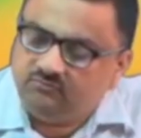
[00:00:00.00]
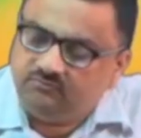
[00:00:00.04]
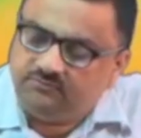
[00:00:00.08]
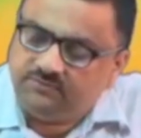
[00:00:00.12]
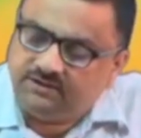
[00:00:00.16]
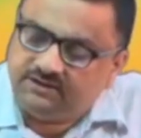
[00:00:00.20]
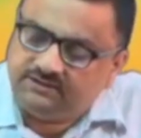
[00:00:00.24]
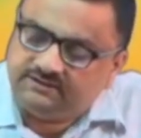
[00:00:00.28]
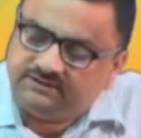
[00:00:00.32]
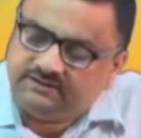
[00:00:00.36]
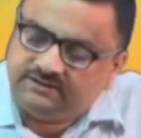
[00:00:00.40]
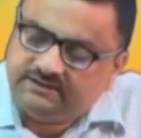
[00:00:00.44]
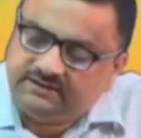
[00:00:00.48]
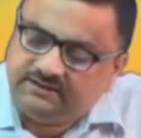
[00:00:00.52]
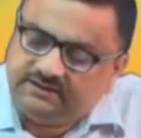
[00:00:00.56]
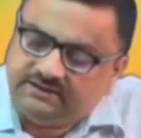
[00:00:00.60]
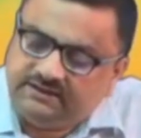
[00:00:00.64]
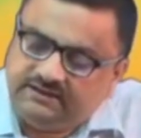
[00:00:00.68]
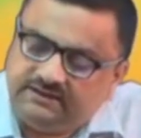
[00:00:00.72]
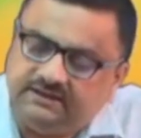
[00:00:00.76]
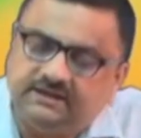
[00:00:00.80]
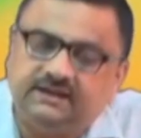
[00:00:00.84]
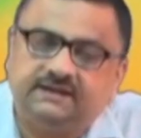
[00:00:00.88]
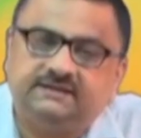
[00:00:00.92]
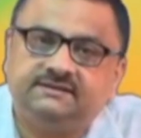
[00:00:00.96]
Because
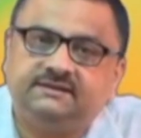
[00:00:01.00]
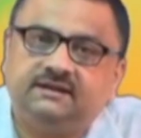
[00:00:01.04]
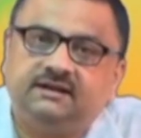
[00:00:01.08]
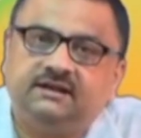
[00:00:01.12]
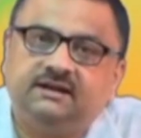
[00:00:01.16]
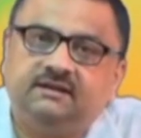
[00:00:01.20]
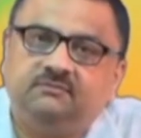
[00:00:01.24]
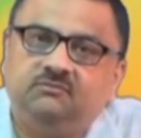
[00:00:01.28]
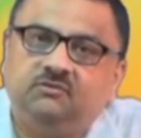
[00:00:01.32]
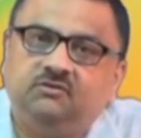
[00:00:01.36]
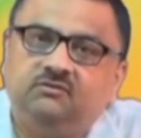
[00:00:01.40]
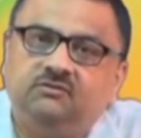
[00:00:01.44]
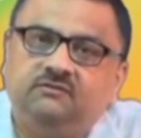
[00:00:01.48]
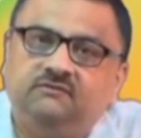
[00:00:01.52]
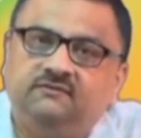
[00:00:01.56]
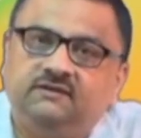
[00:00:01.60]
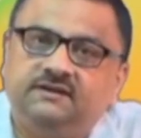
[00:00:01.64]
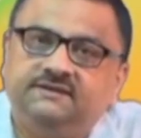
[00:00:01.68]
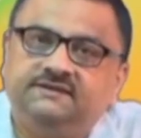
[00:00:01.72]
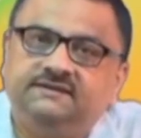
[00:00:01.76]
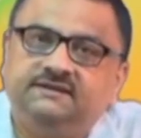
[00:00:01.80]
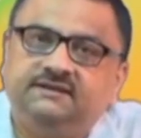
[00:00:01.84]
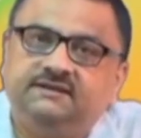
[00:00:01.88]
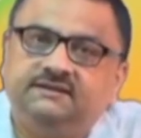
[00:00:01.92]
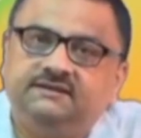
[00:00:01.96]
it has certain amount of
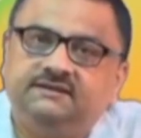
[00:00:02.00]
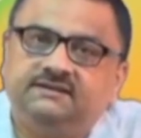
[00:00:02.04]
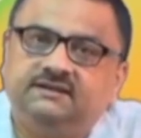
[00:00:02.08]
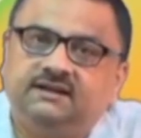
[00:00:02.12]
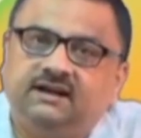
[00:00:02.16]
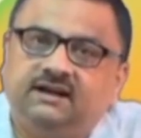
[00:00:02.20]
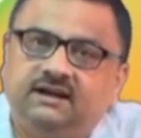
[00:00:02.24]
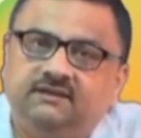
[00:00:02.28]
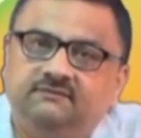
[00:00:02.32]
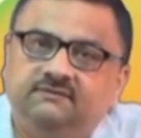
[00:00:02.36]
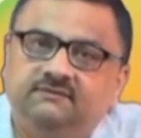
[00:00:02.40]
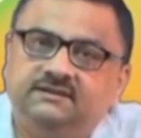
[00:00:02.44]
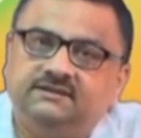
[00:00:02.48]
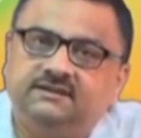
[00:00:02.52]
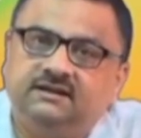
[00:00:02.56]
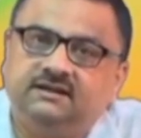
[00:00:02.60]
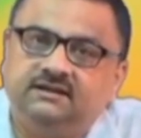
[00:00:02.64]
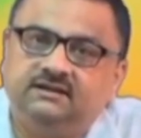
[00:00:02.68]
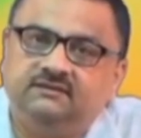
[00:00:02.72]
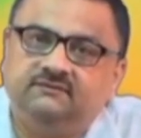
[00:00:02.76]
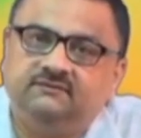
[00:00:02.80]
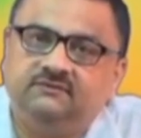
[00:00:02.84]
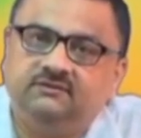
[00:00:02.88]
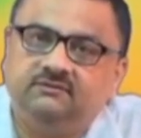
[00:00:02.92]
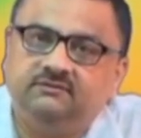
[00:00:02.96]
residence time
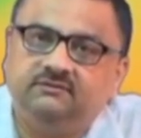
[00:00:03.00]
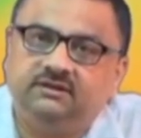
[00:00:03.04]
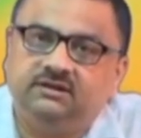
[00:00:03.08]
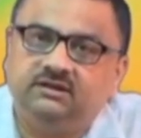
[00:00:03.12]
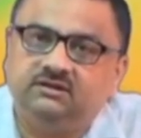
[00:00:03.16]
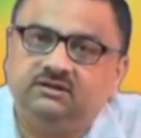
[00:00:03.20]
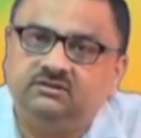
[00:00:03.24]
inside the fluid.